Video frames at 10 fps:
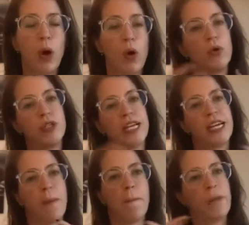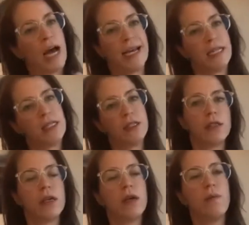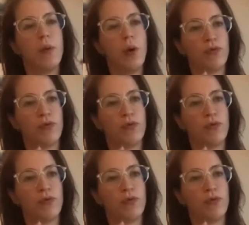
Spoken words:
pose that combines both